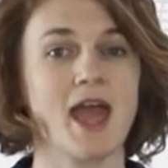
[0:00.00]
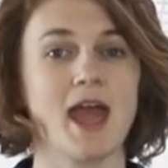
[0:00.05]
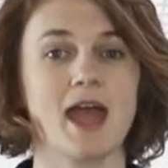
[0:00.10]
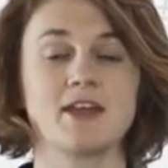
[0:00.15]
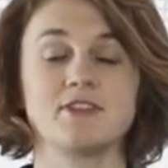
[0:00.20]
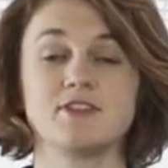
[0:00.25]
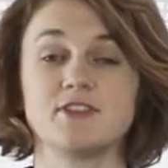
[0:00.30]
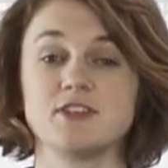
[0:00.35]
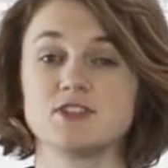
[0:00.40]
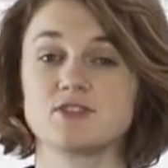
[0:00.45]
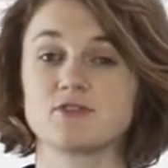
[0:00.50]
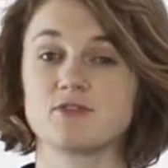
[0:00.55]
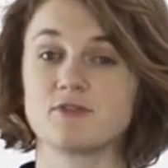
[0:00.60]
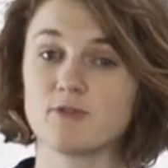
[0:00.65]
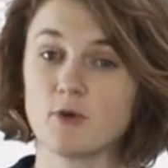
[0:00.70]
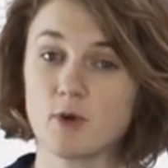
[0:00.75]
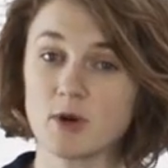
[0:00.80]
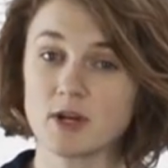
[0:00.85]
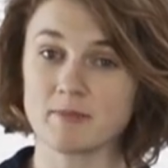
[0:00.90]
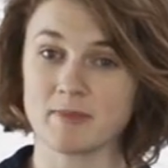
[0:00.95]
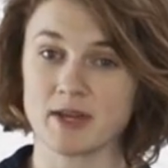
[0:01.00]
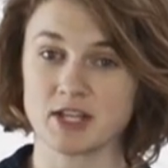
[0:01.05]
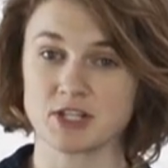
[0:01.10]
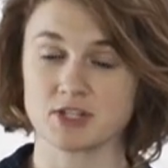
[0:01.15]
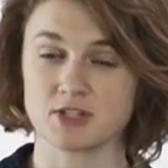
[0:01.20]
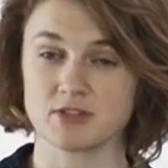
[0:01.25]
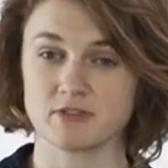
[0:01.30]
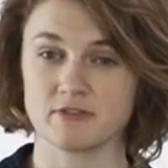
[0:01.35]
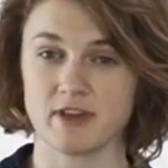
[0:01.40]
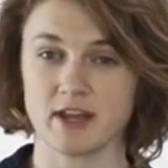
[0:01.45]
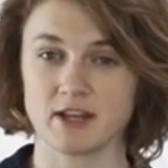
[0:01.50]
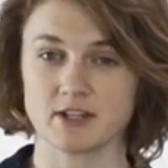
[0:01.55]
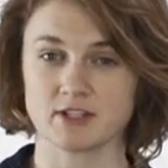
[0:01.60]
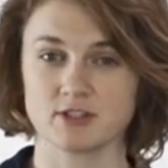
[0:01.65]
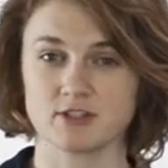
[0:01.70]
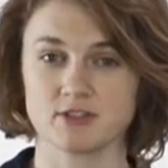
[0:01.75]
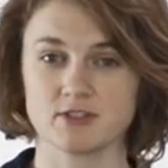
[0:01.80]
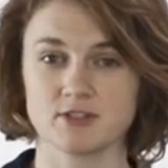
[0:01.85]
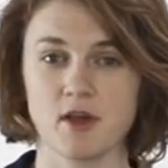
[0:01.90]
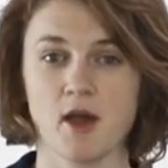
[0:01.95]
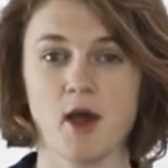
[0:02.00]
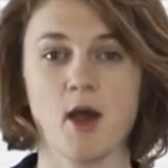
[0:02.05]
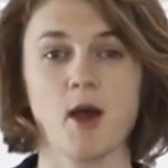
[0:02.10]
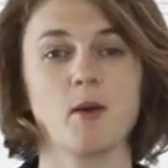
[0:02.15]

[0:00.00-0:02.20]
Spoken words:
and these 4-dimensional vectors